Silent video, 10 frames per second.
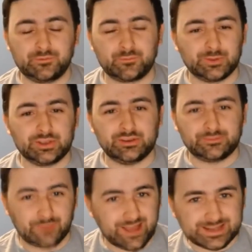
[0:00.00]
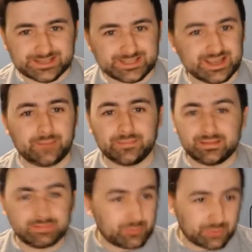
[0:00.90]
really good friends
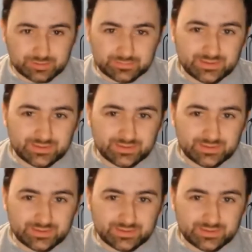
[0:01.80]
in the org community